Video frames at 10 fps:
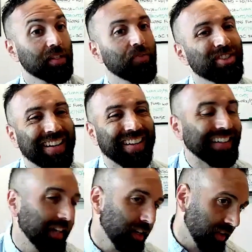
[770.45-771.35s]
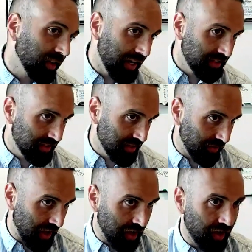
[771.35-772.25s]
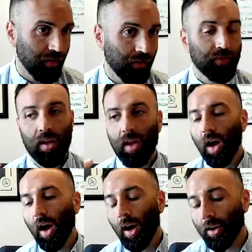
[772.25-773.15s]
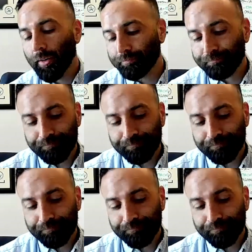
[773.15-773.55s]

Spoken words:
if there's like a liquor license involved, a